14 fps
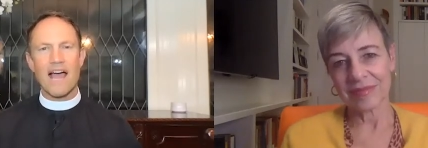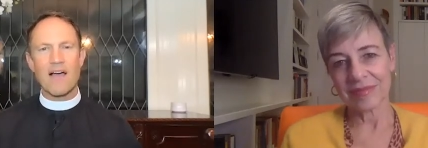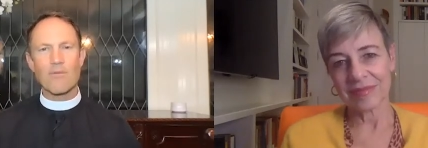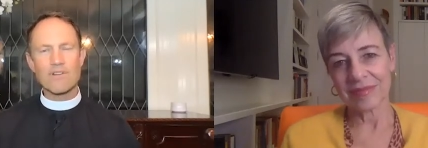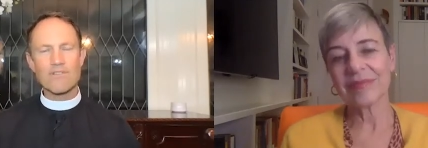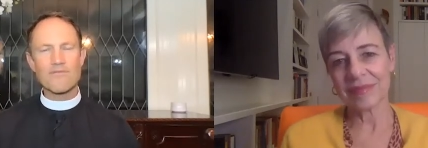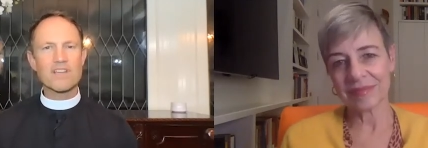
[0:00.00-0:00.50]
Speaker 1: I
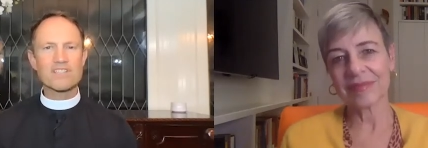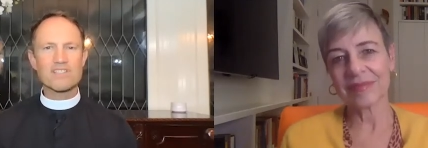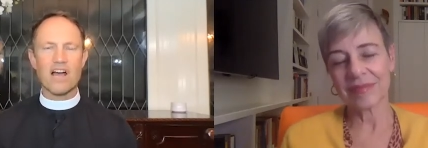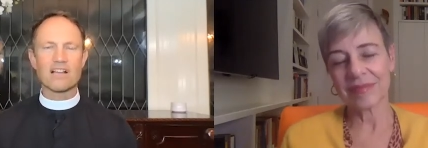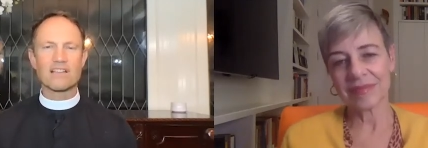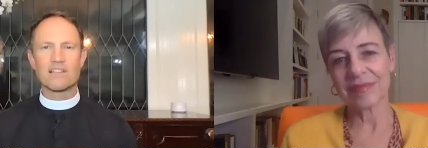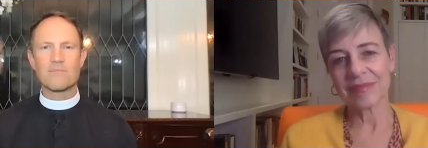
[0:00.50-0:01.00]
wonder if you can
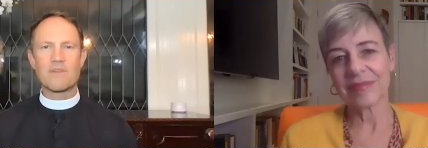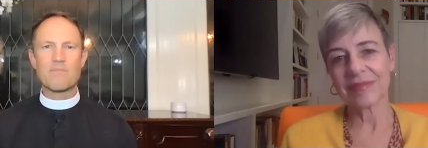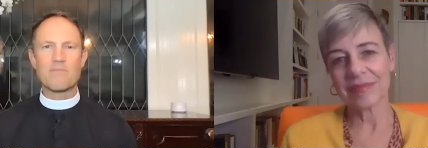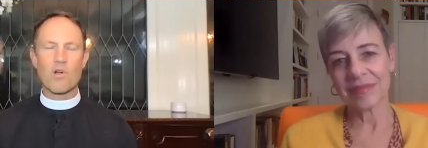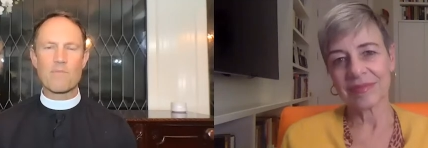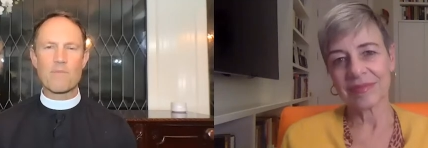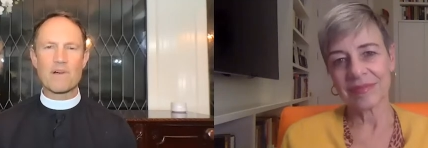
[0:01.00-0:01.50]
talk a little
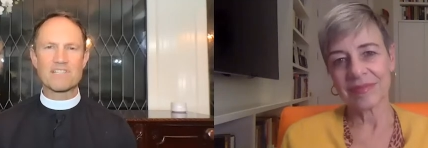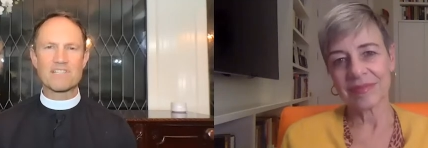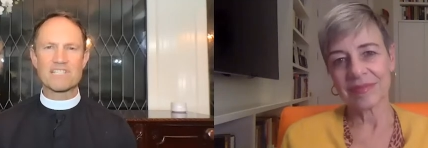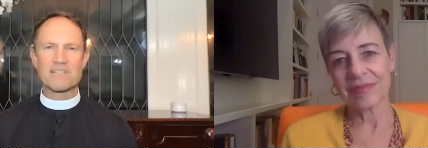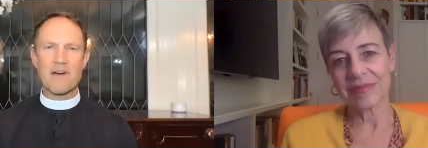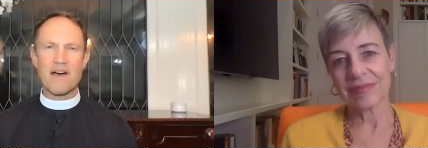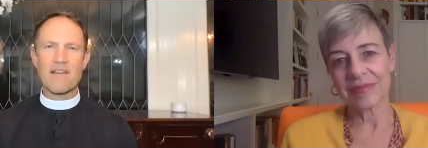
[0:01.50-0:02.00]
bit more about
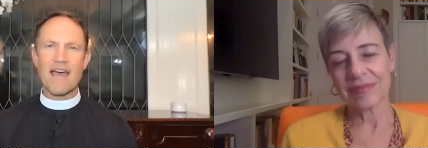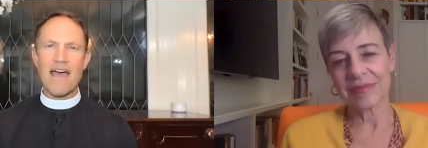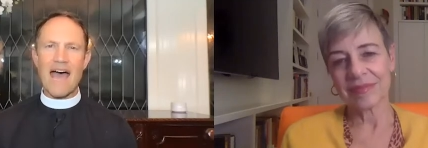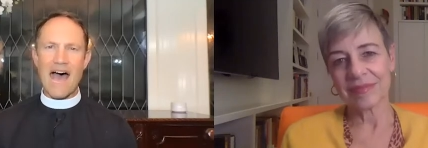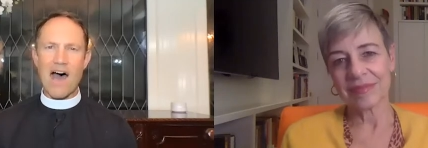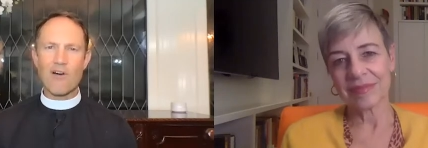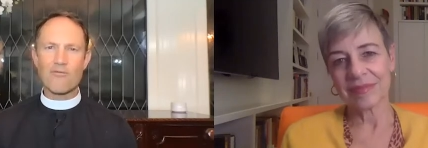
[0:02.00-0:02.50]
just about
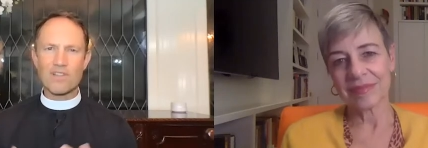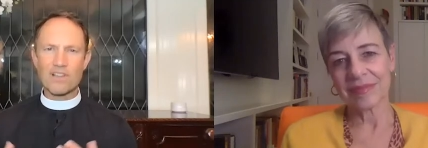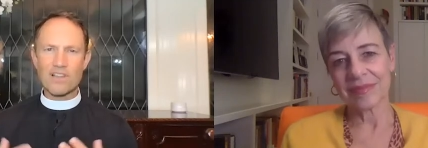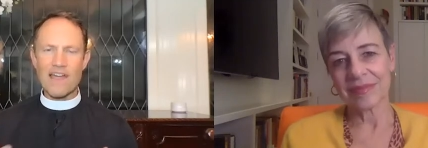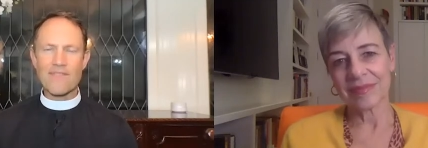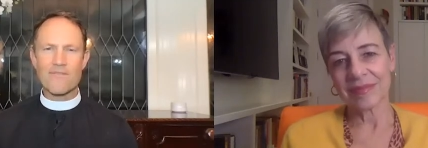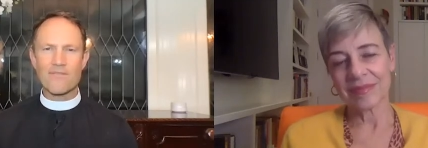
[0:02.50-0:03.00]
how
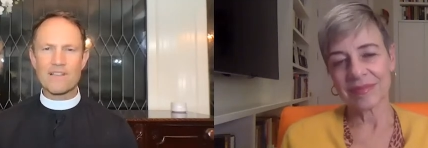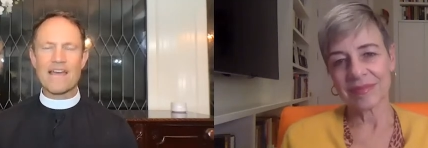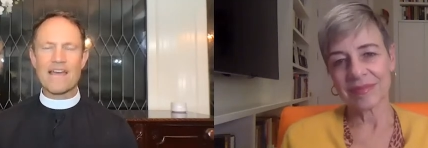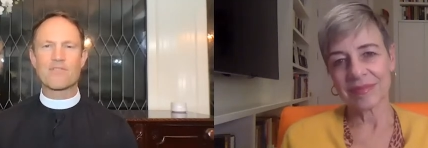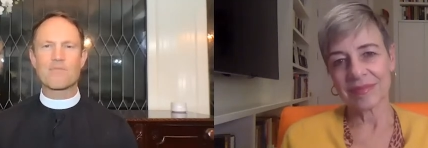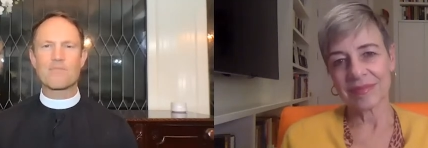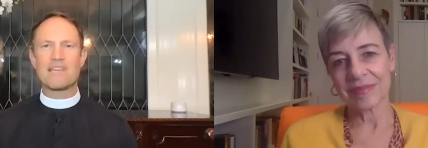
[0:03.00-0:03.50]

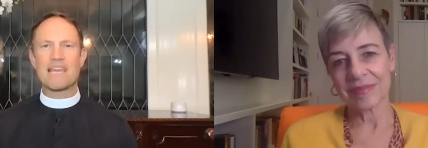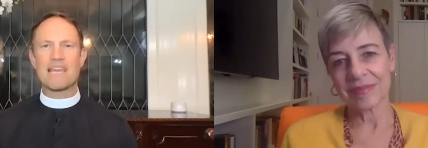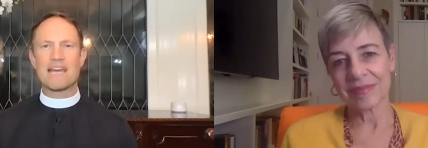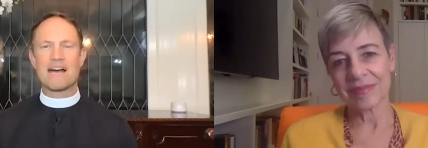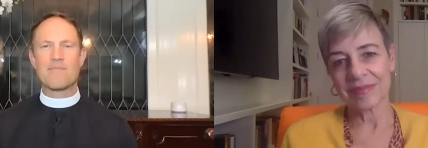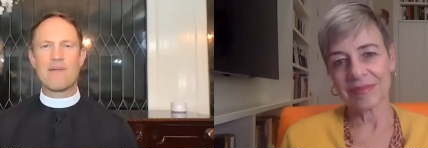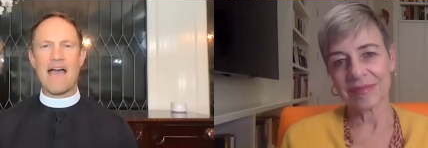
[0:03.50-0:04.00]

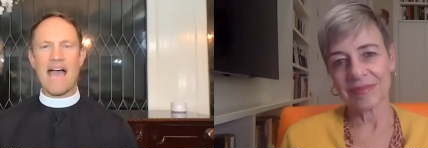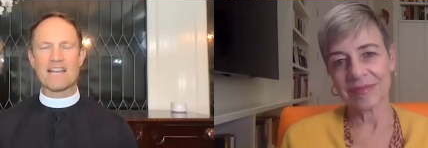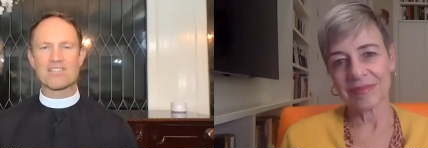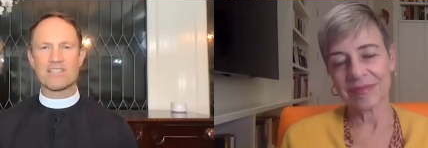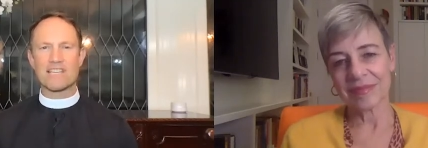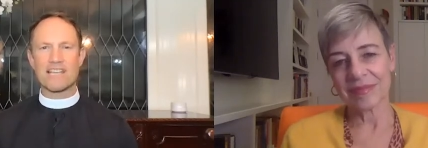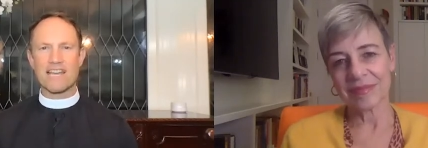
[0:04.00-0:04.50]
philanthropy um,
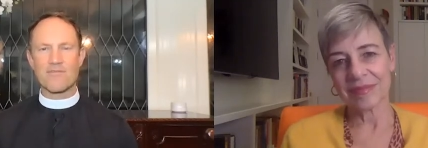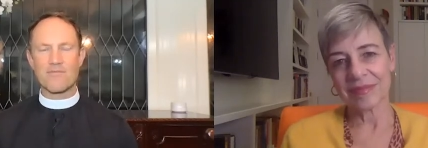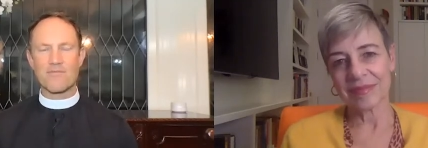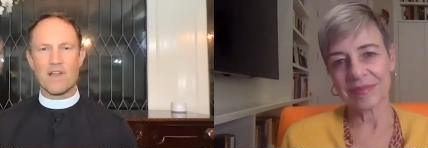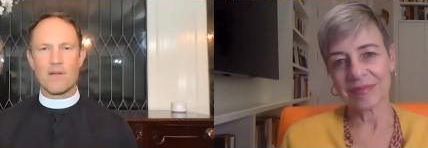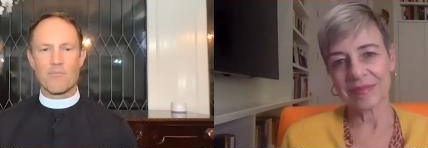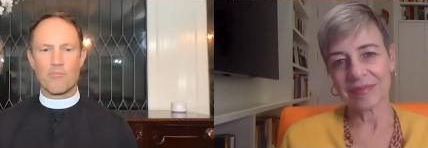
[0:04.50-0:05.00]
actually kind
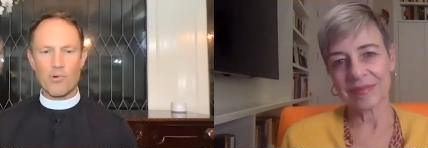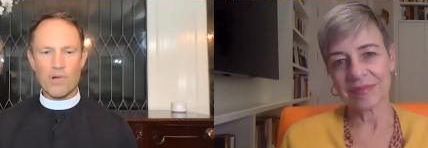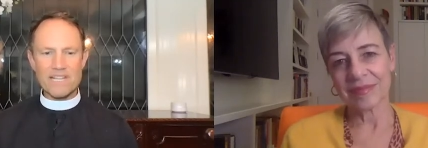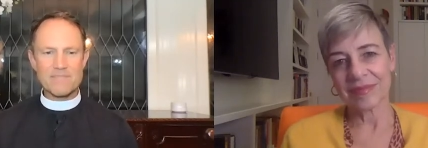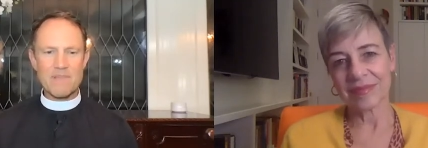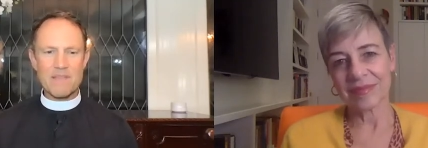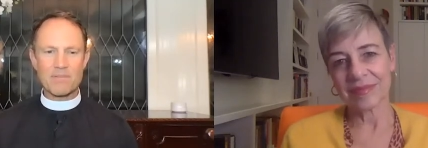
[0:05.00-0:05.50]
of
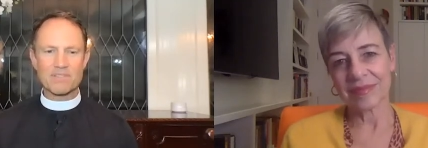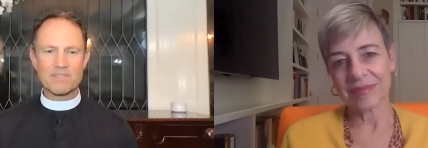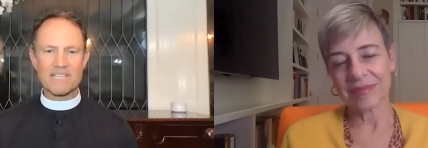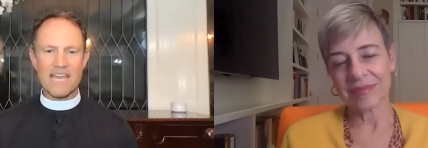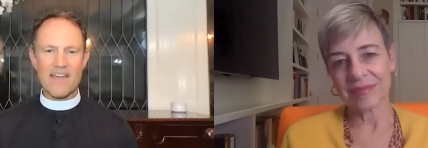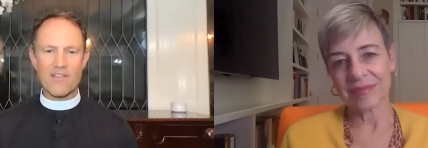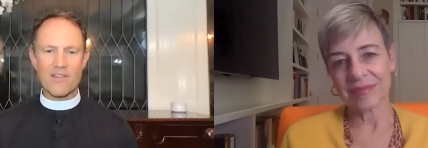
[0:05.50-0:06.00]
brings people
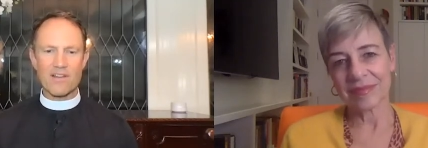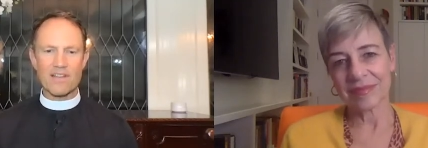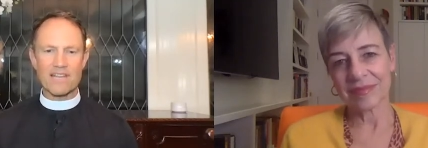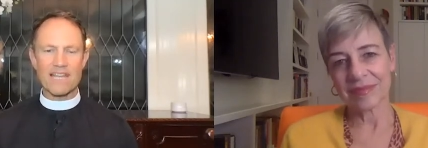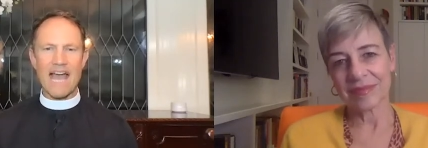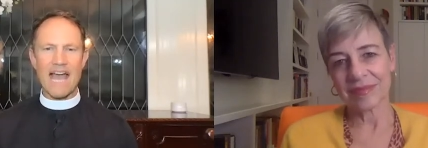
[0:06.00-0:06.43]
together, it,